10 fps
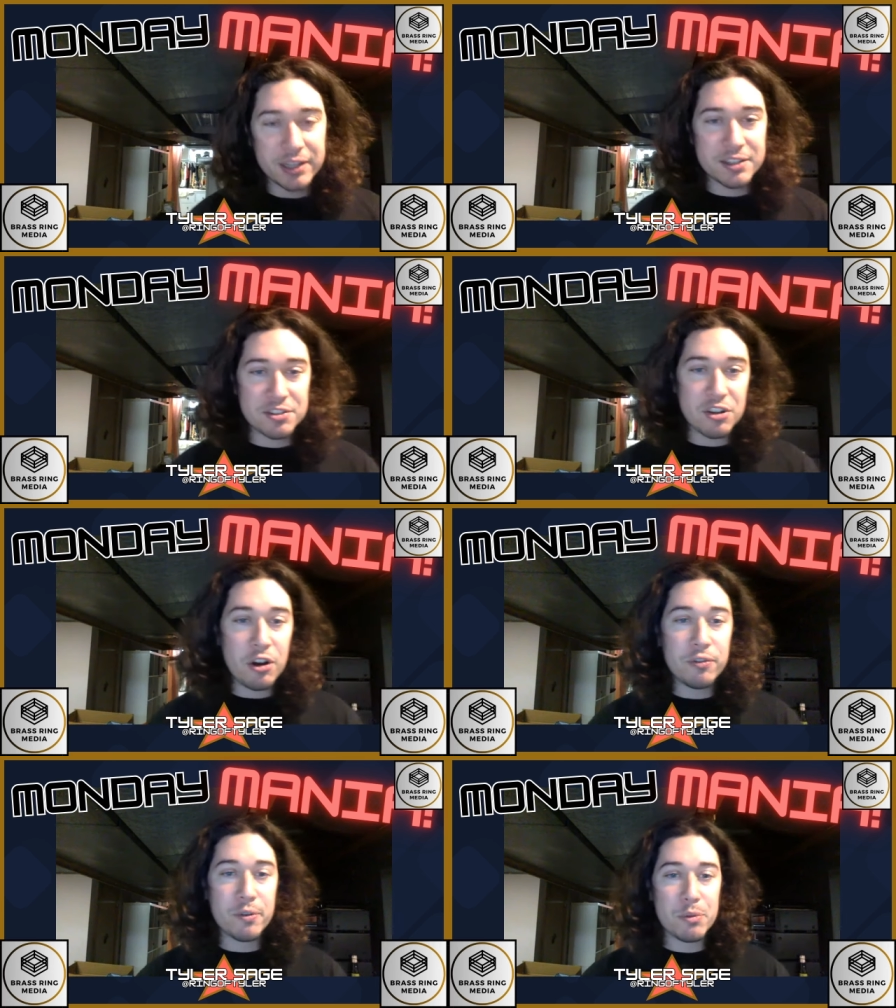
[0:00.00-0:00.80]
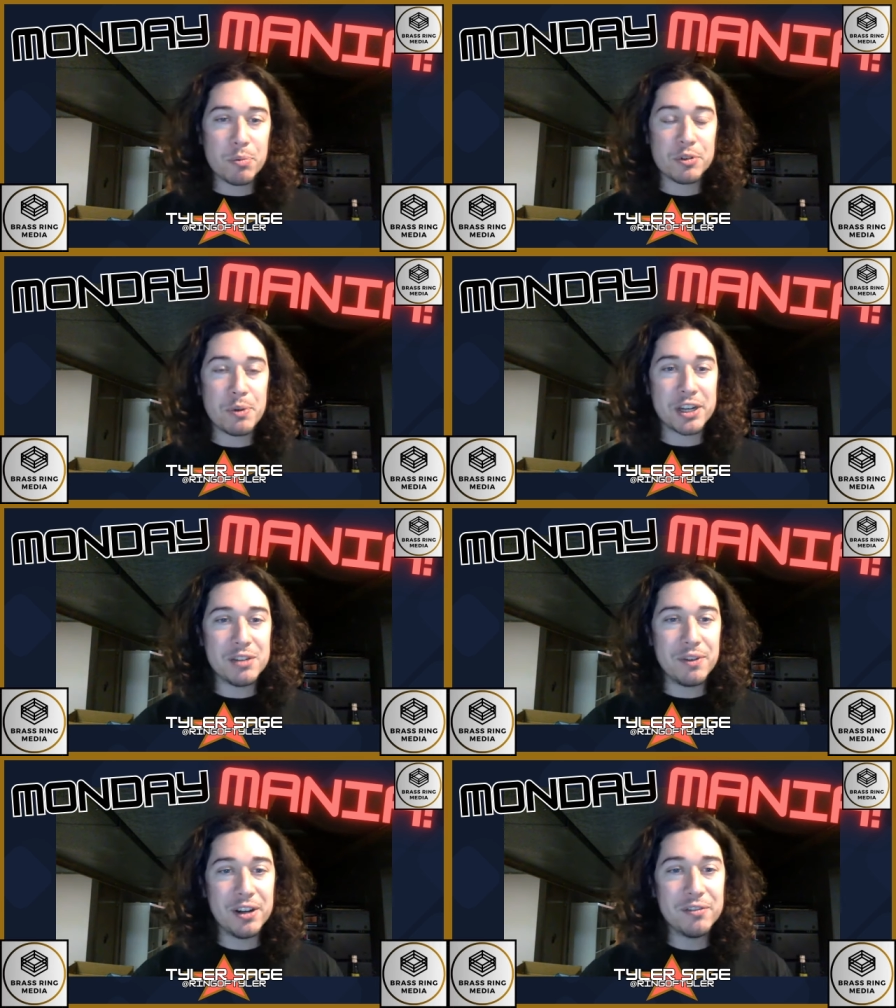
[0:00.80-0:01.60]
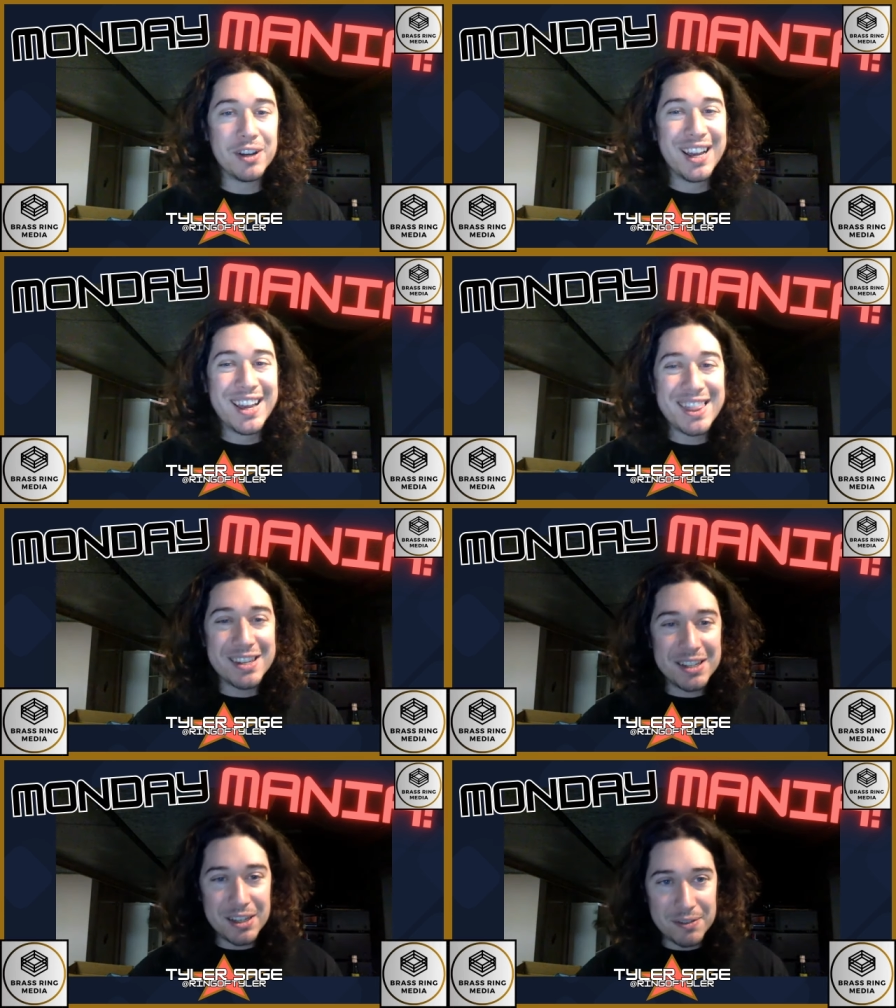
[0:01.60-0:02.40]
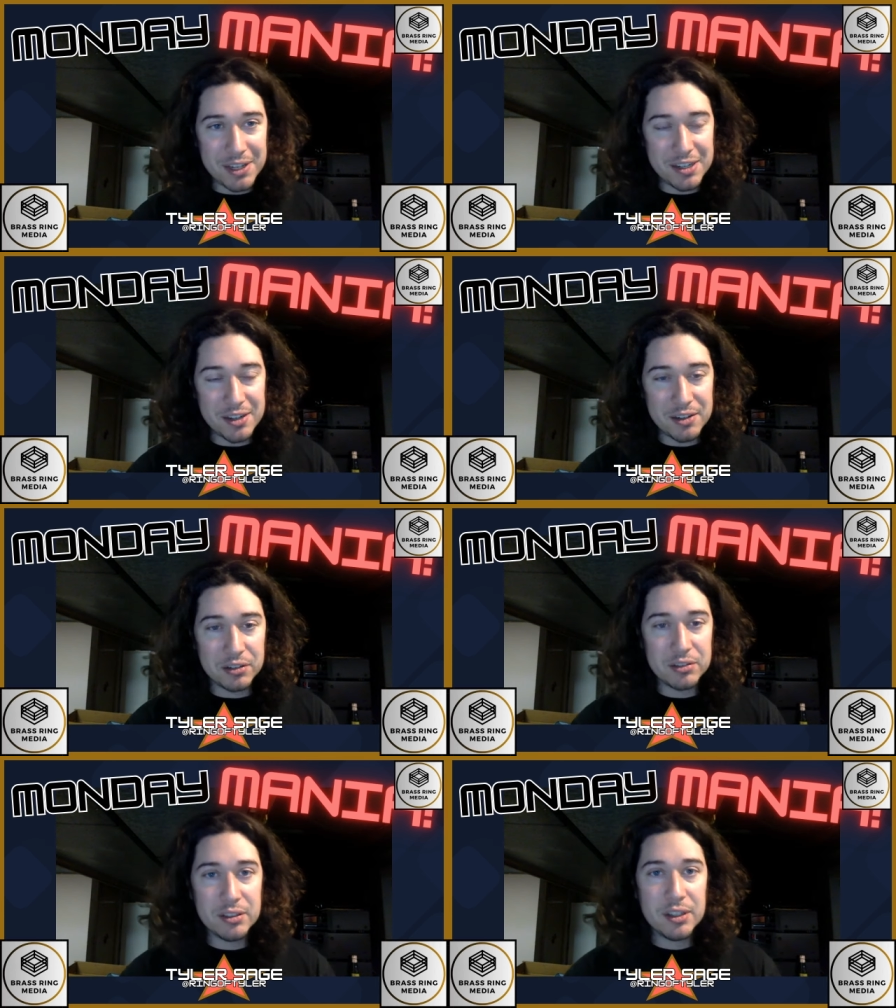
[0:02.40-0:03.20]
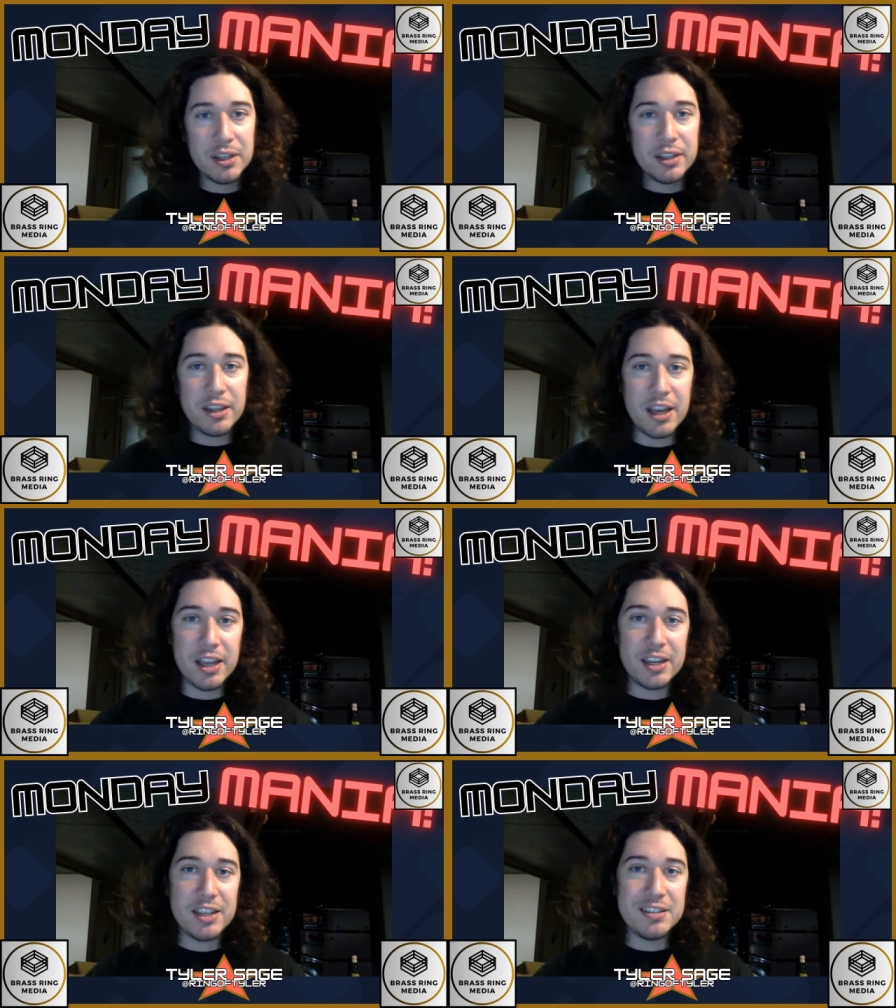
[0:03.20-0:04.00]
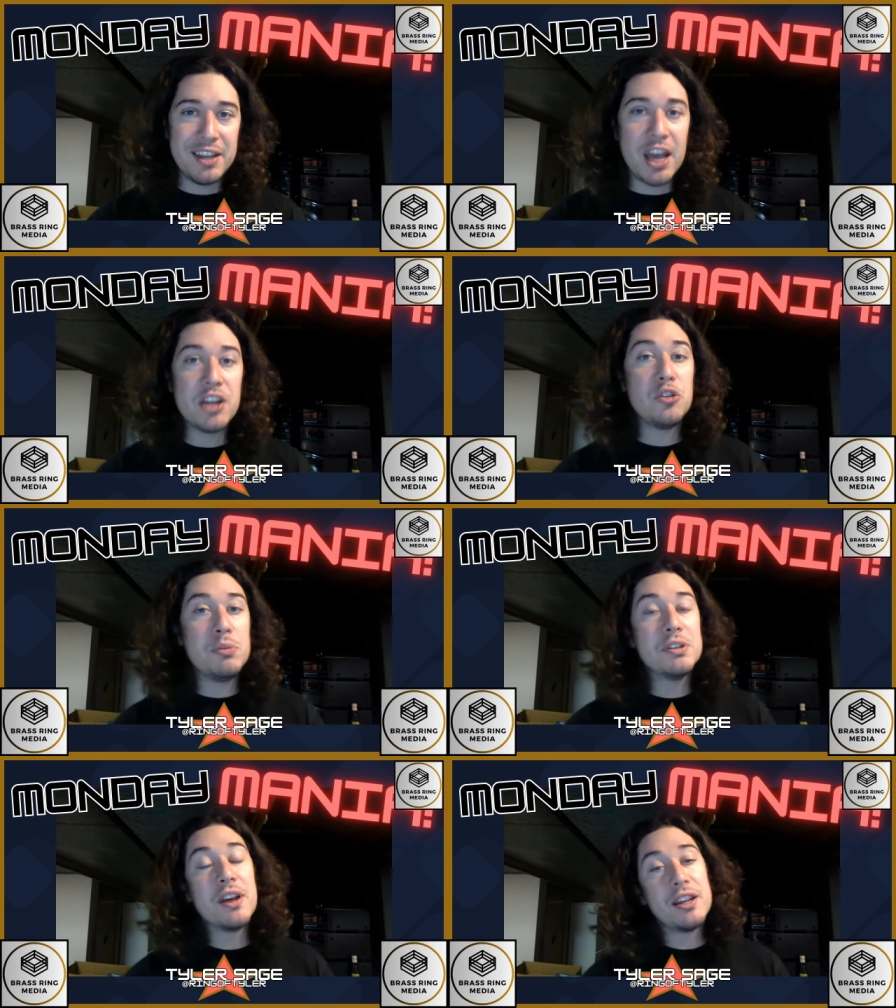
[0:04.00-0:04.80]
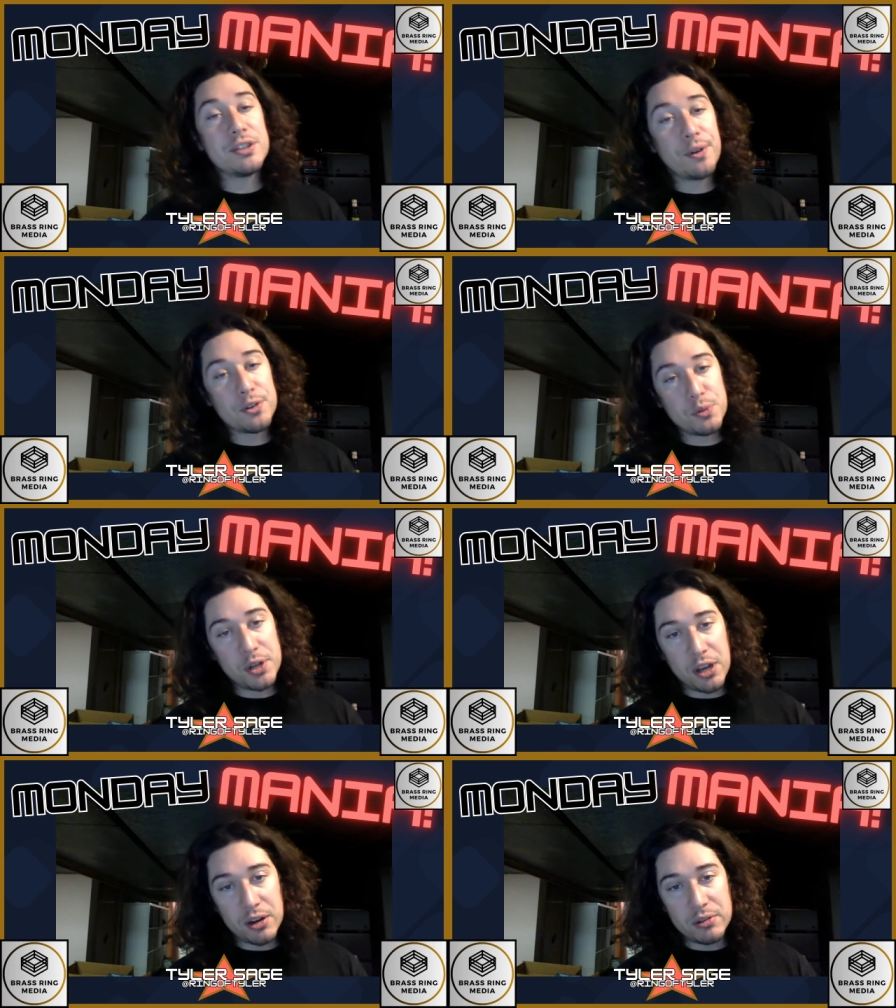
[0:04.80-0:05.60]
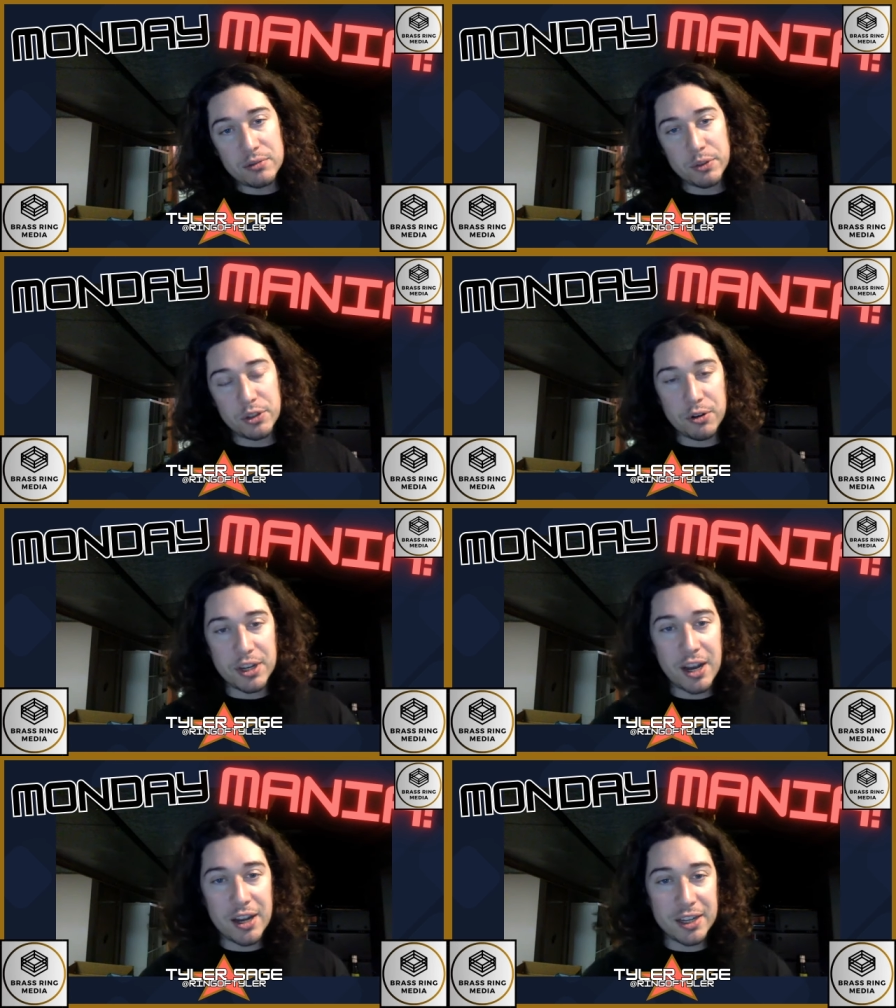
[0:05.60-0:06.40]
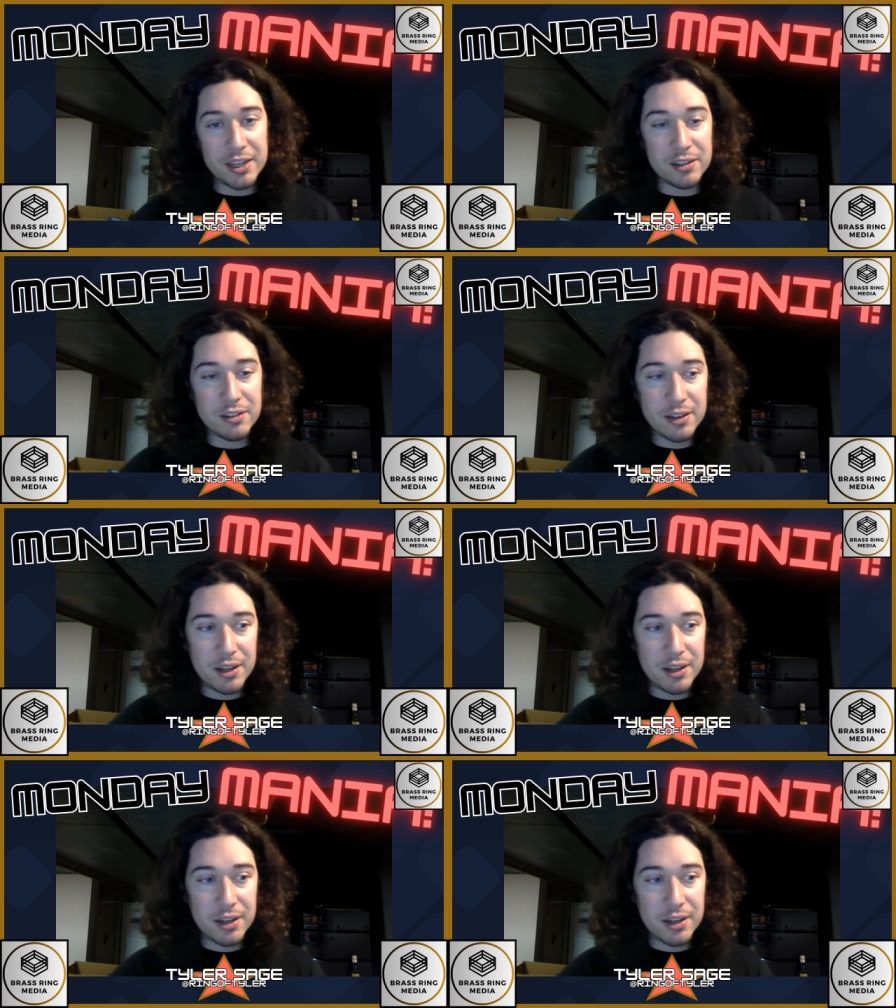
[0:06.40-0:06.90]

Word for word: And this is all from the perspective of the TV deal that is yet to be signed, as far as we know, with Tony Khan and